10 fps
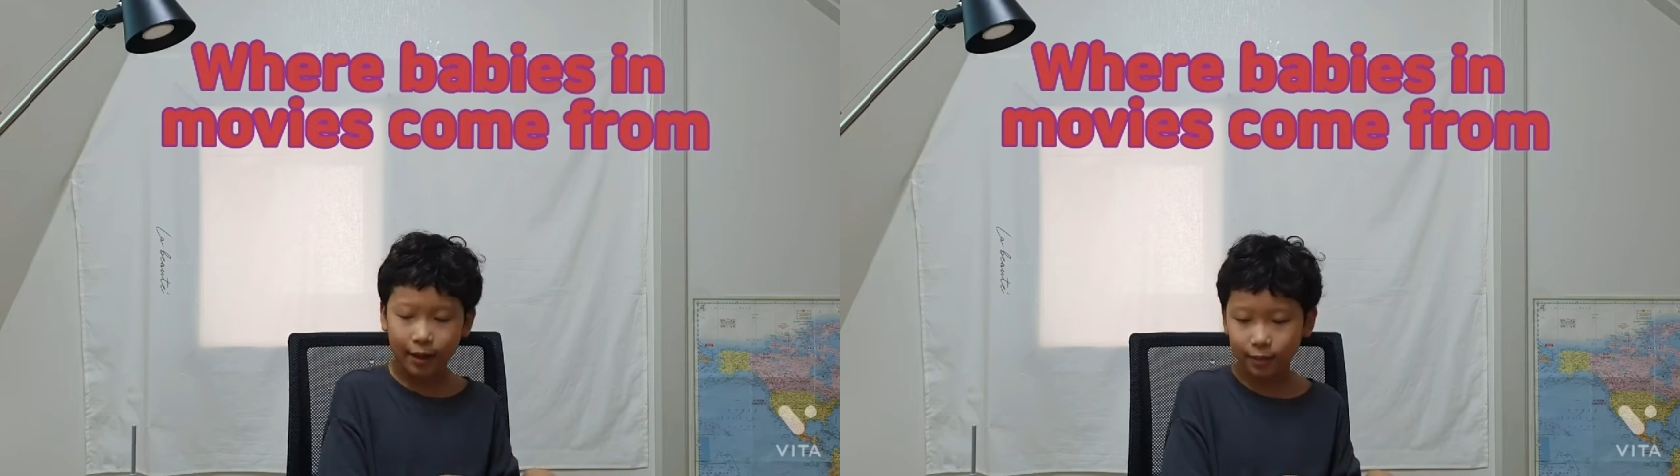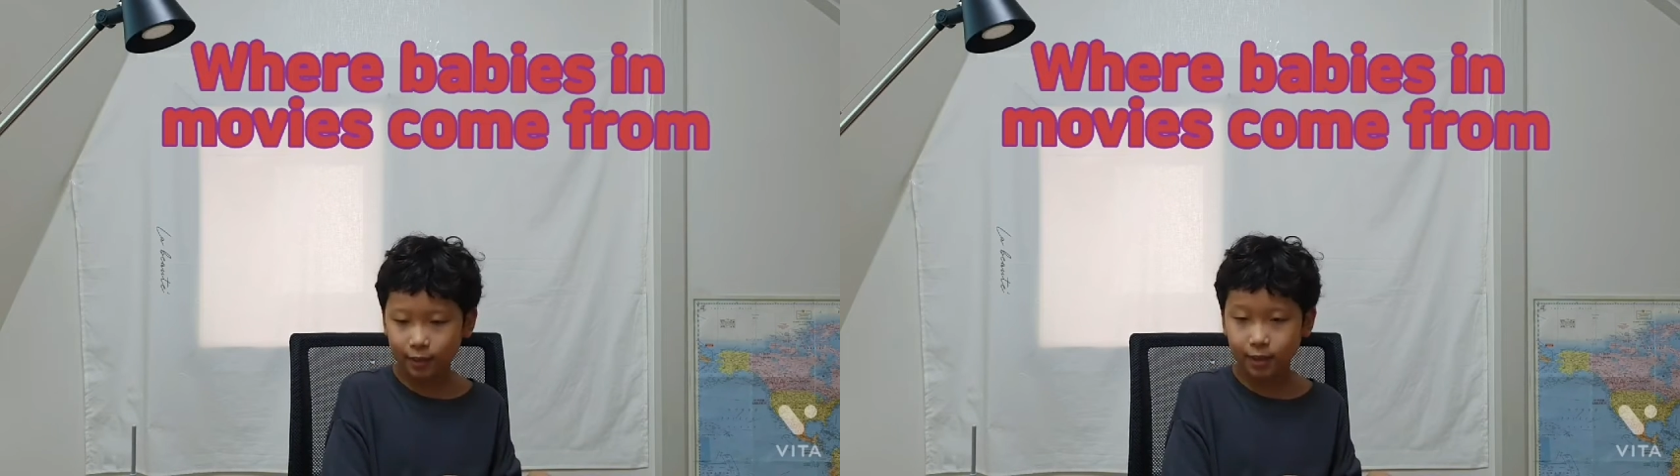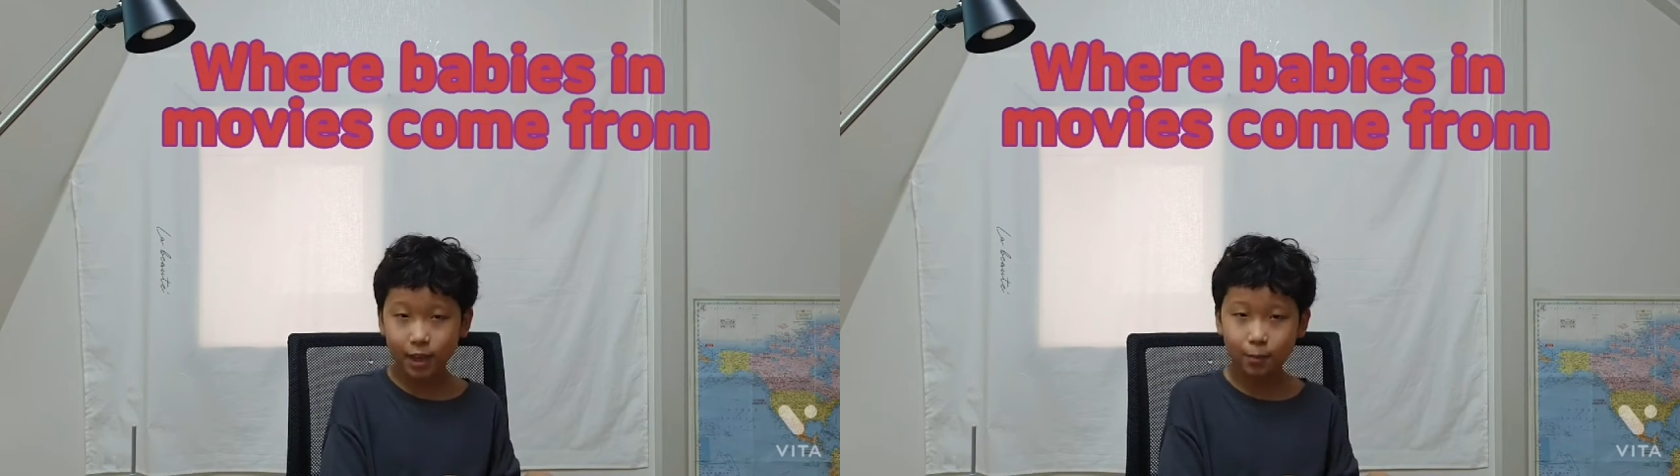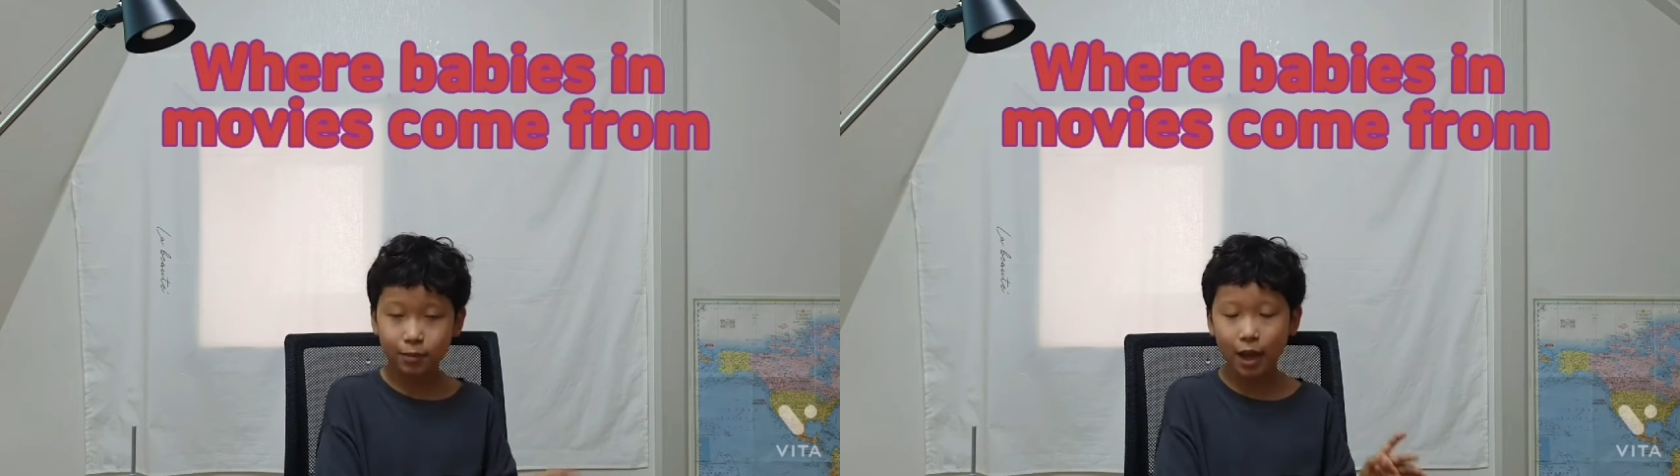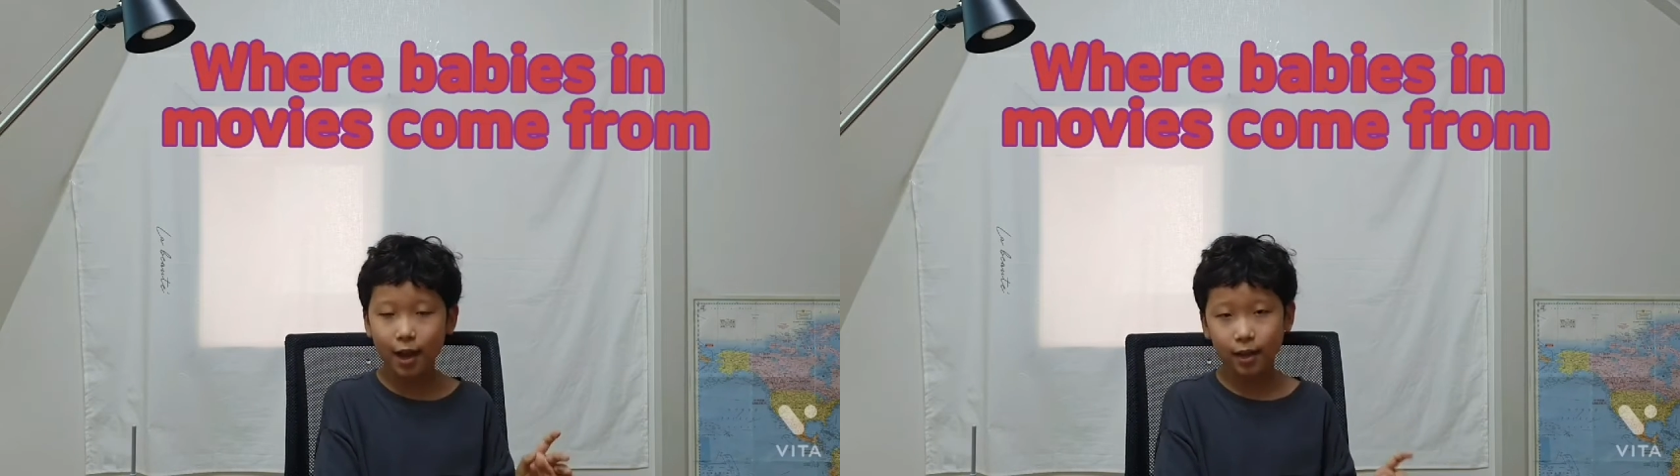at the
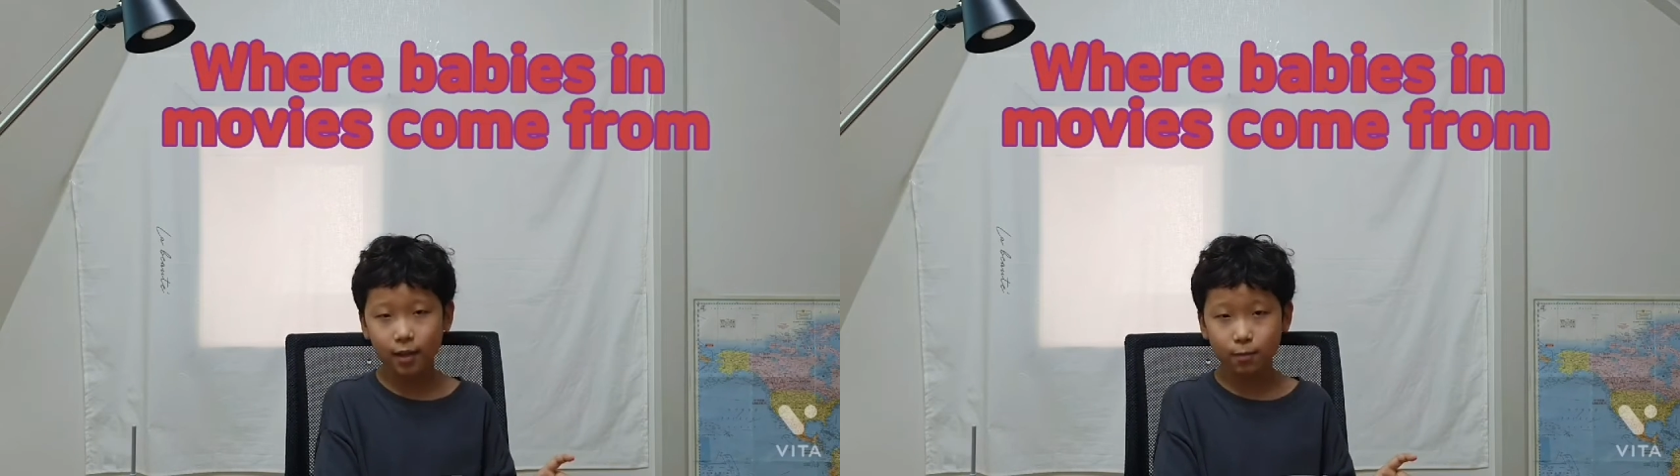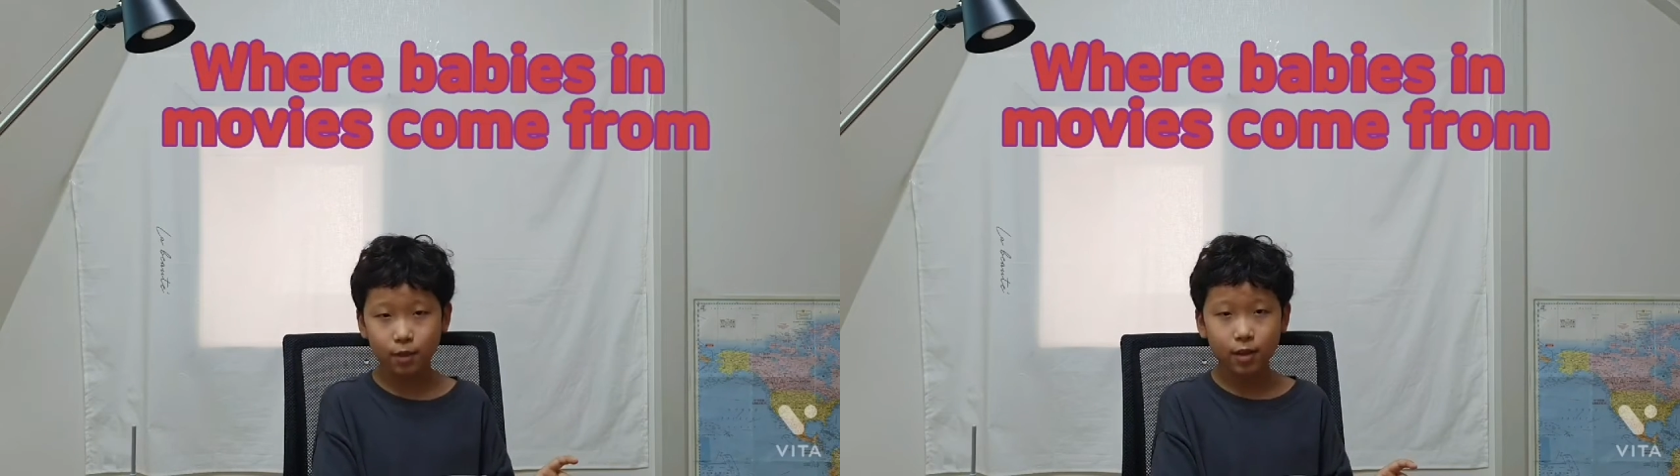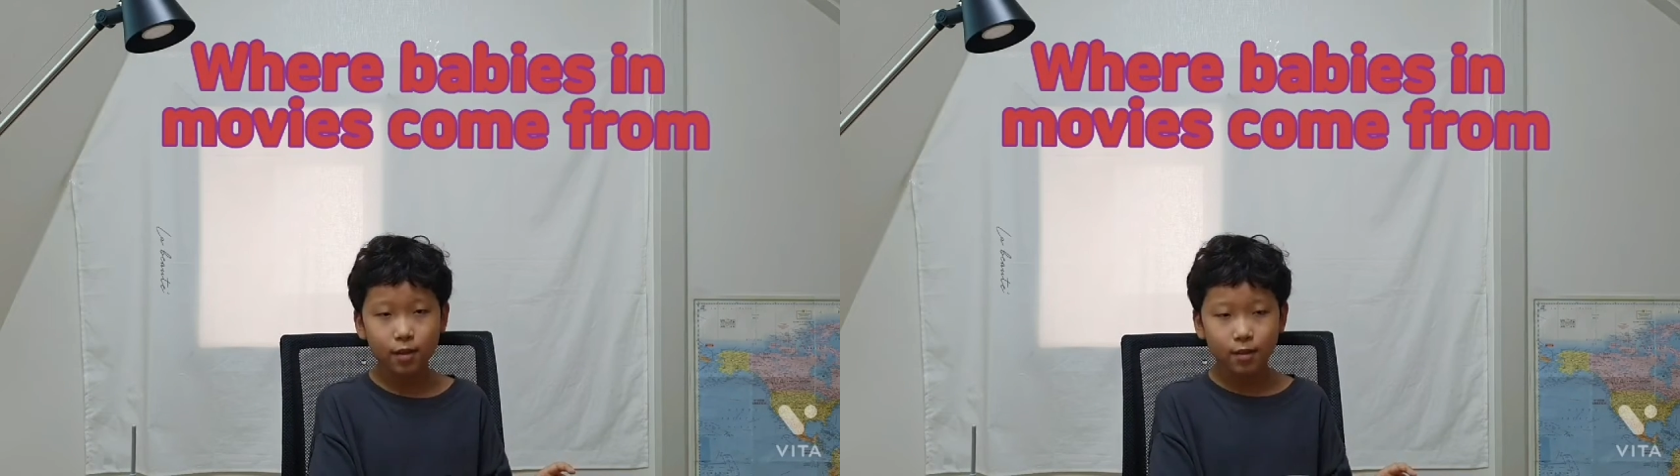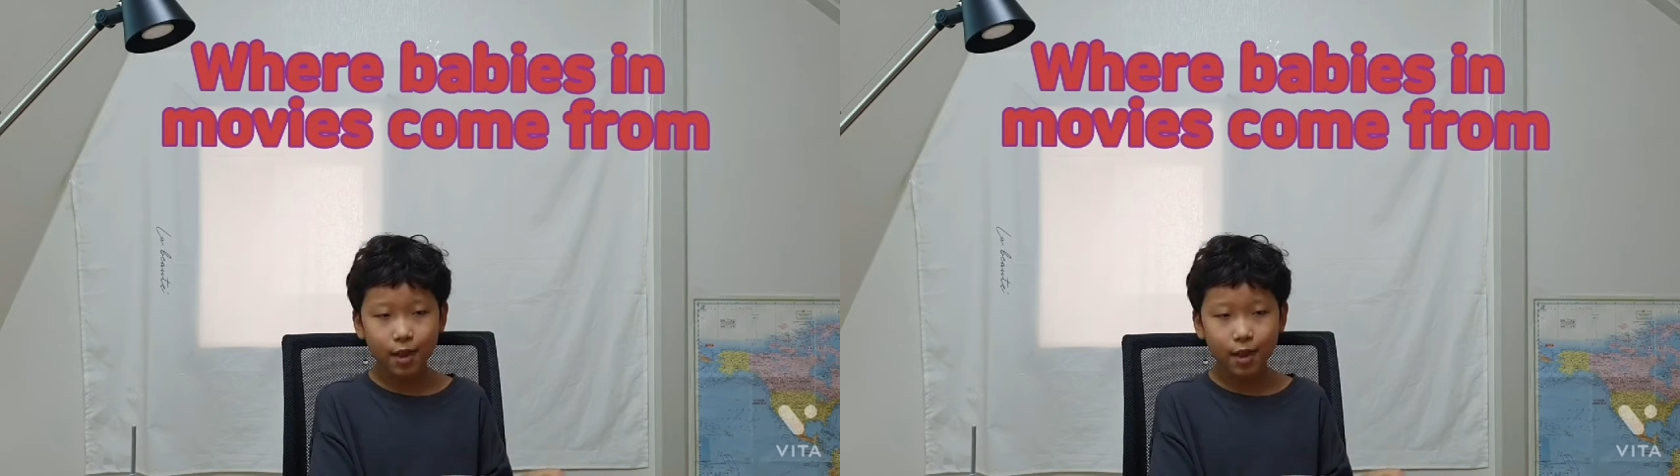same time.